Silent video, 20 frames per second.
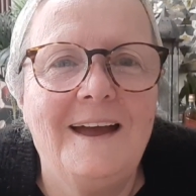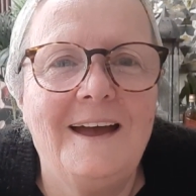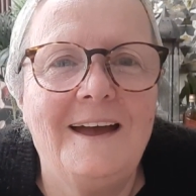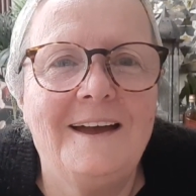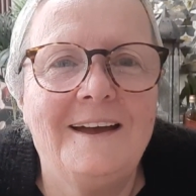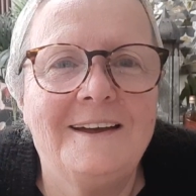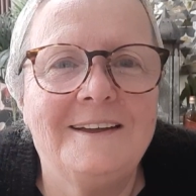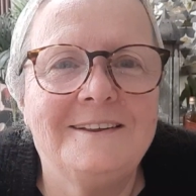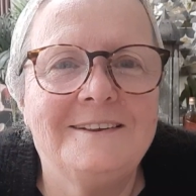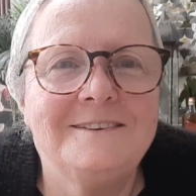
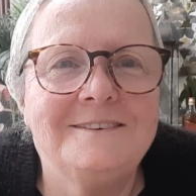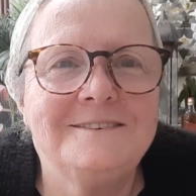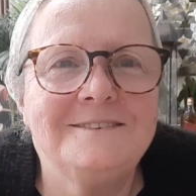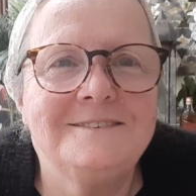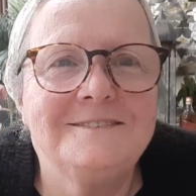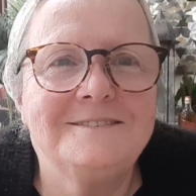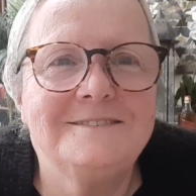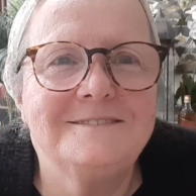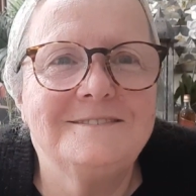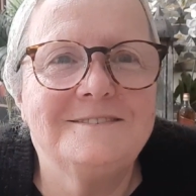
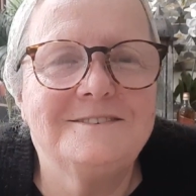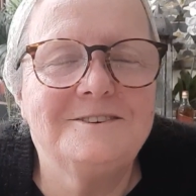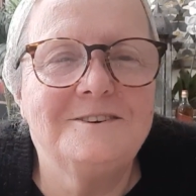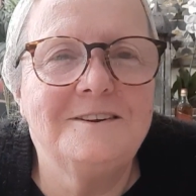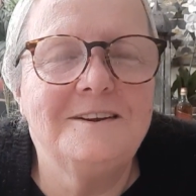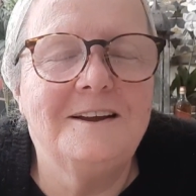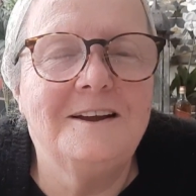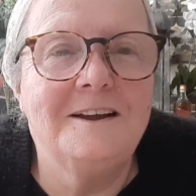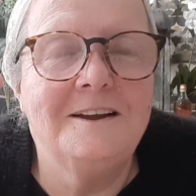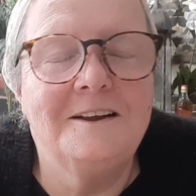And
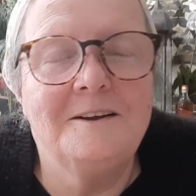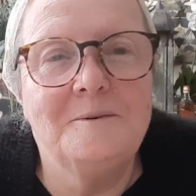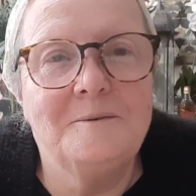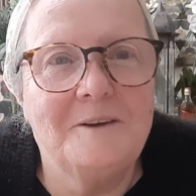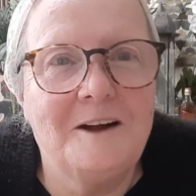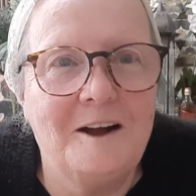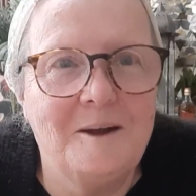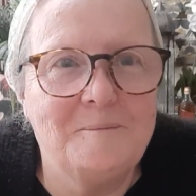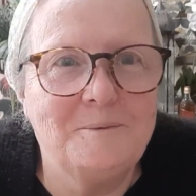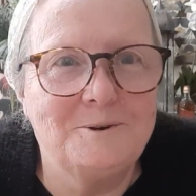
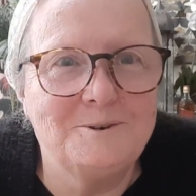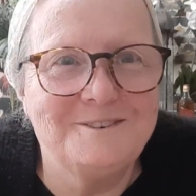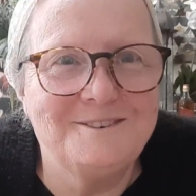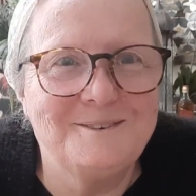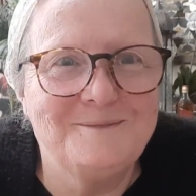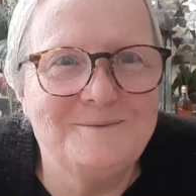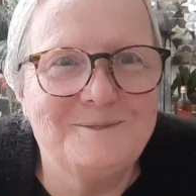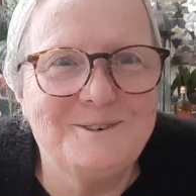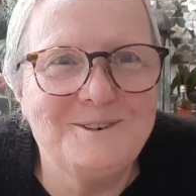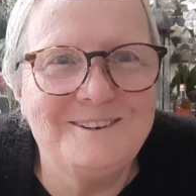I bought
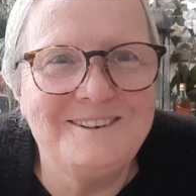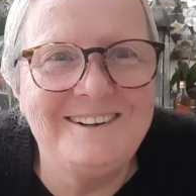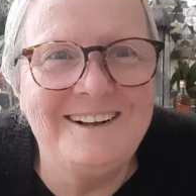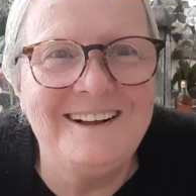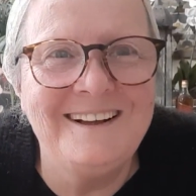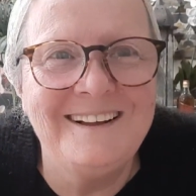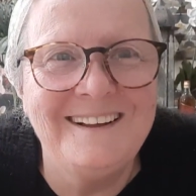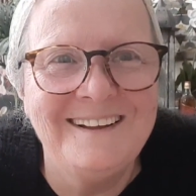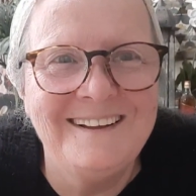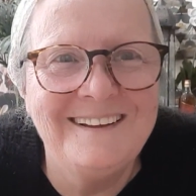some wool.
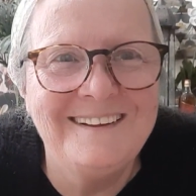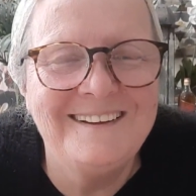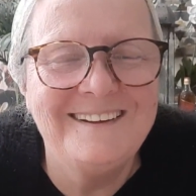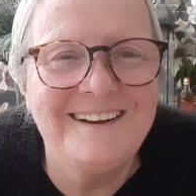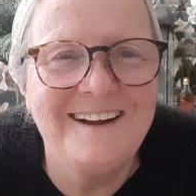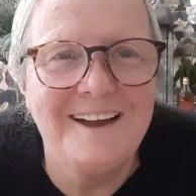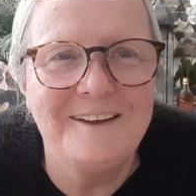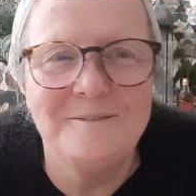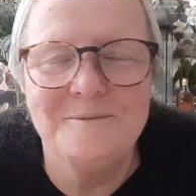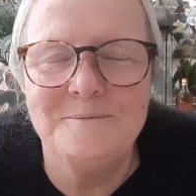I
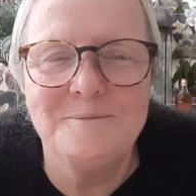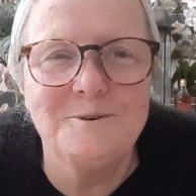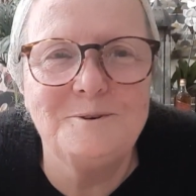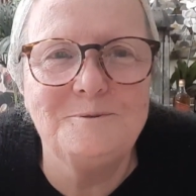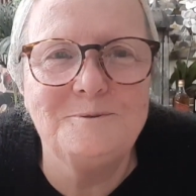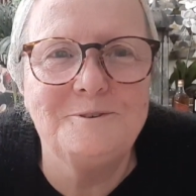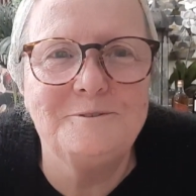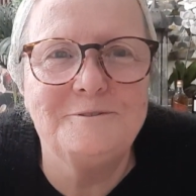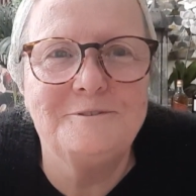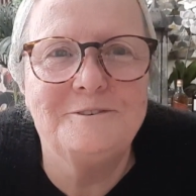haven't bought
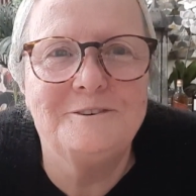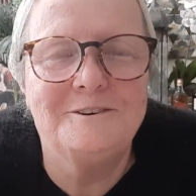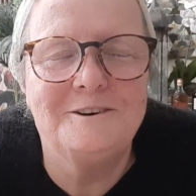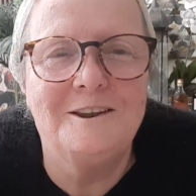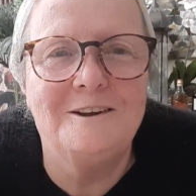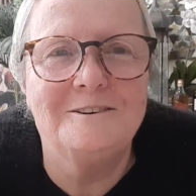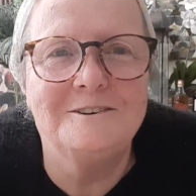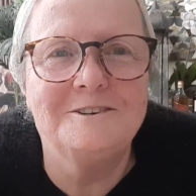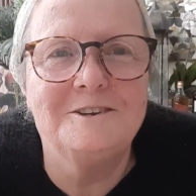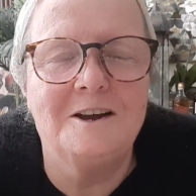wool for a
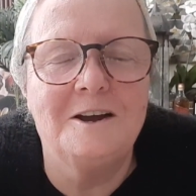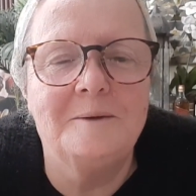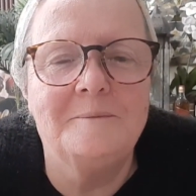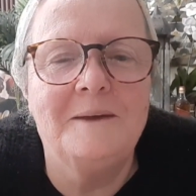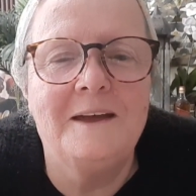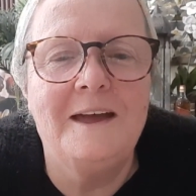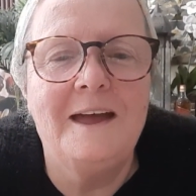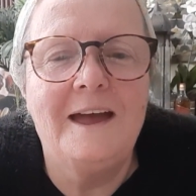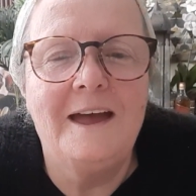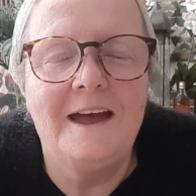long
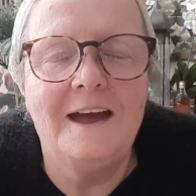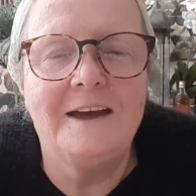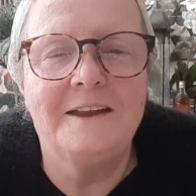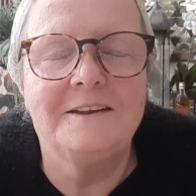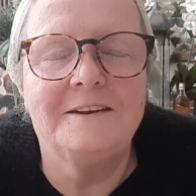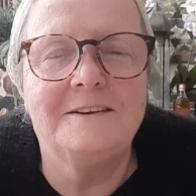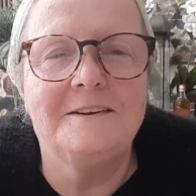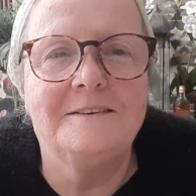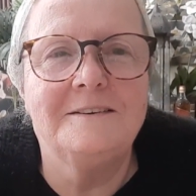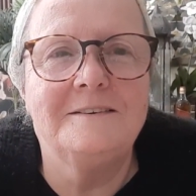time
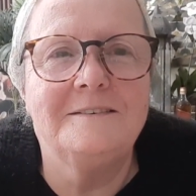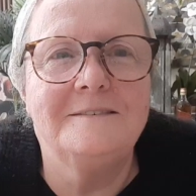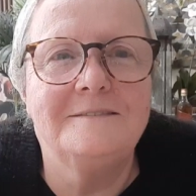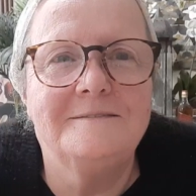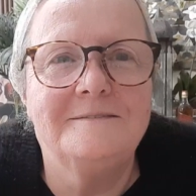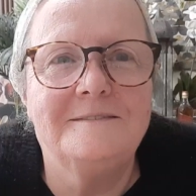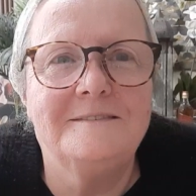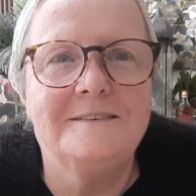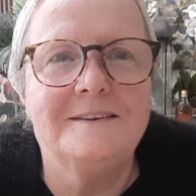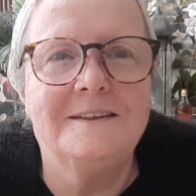
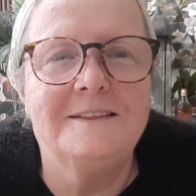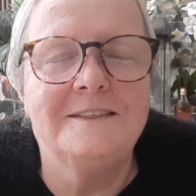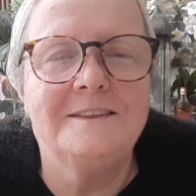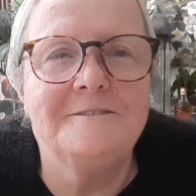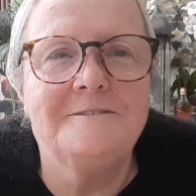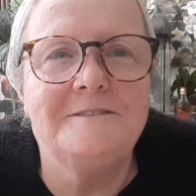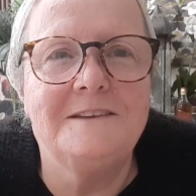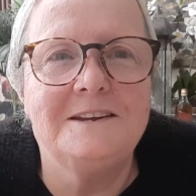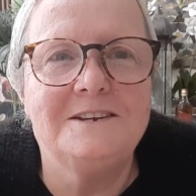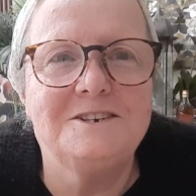in
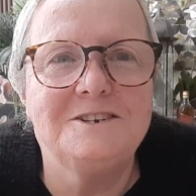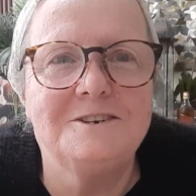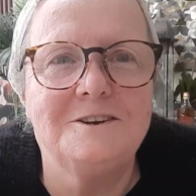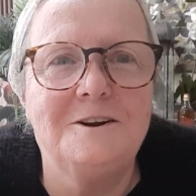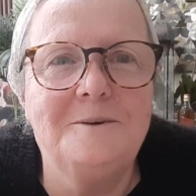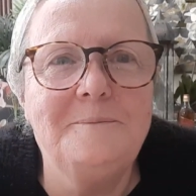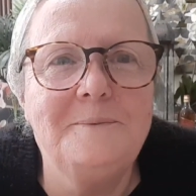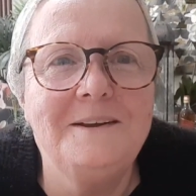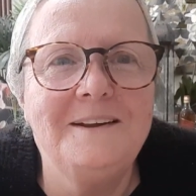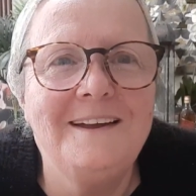the flesh
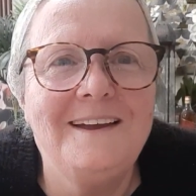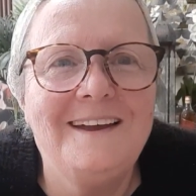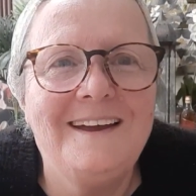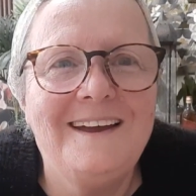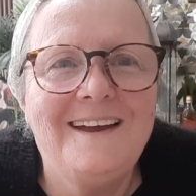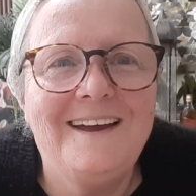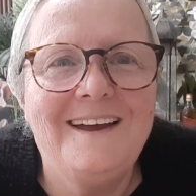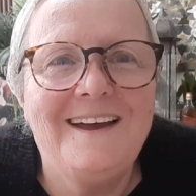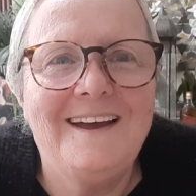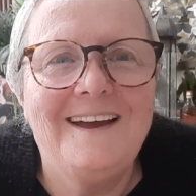shop.
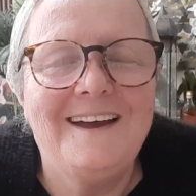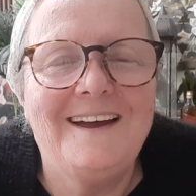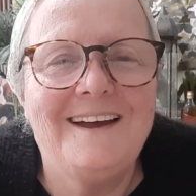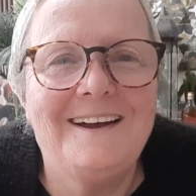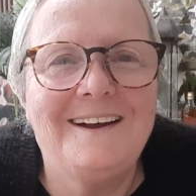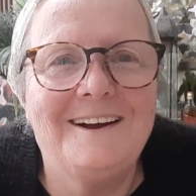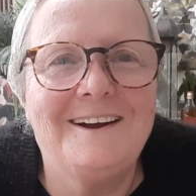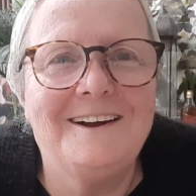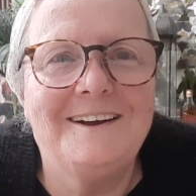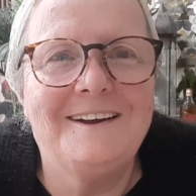
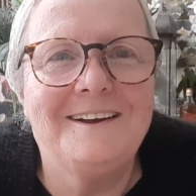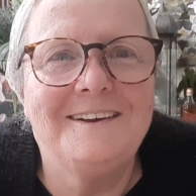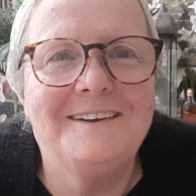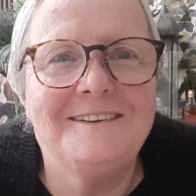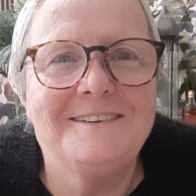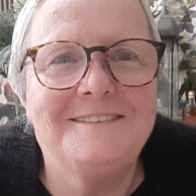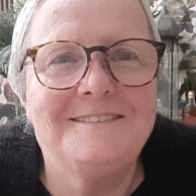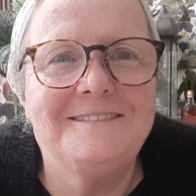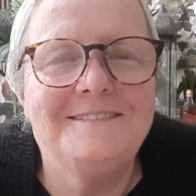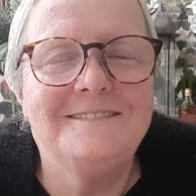
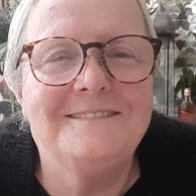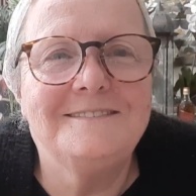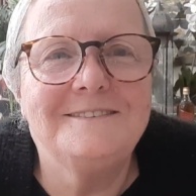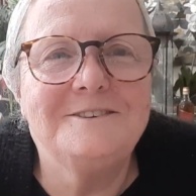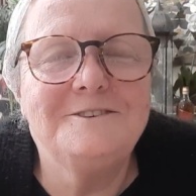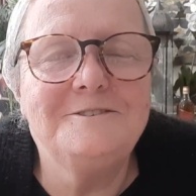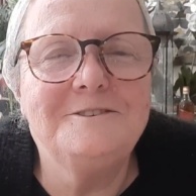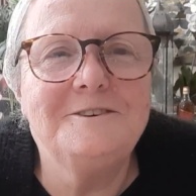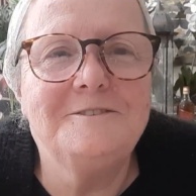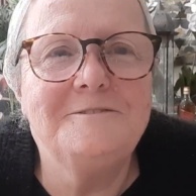I
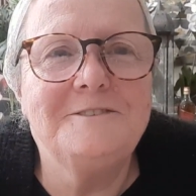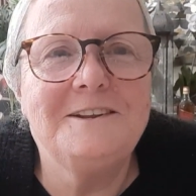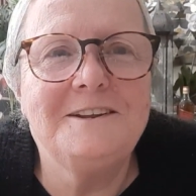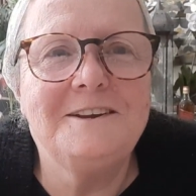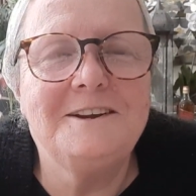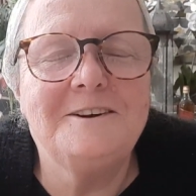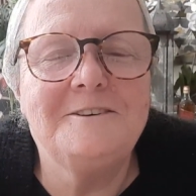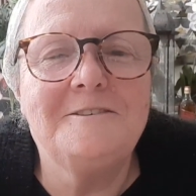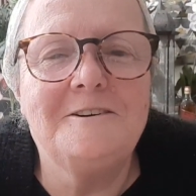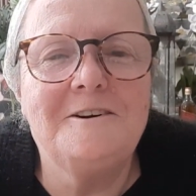took a
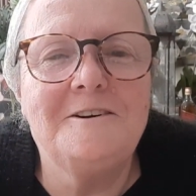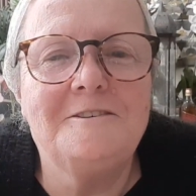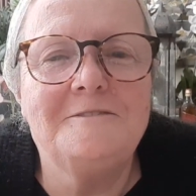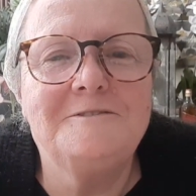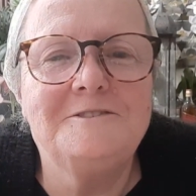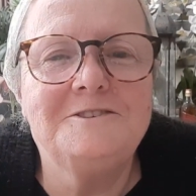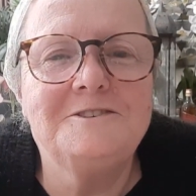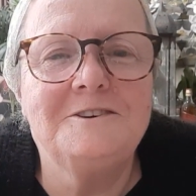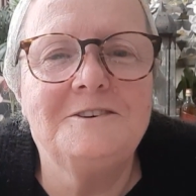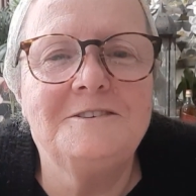video
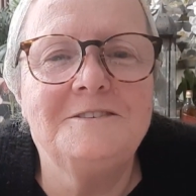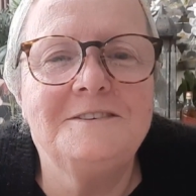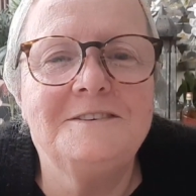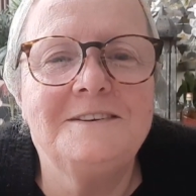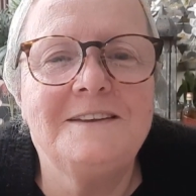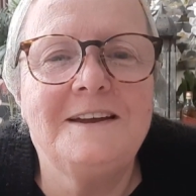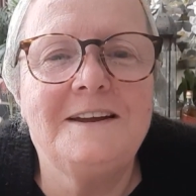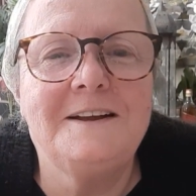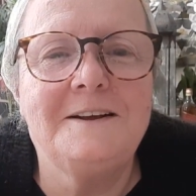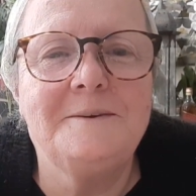of
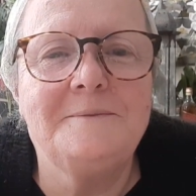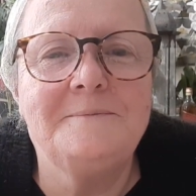John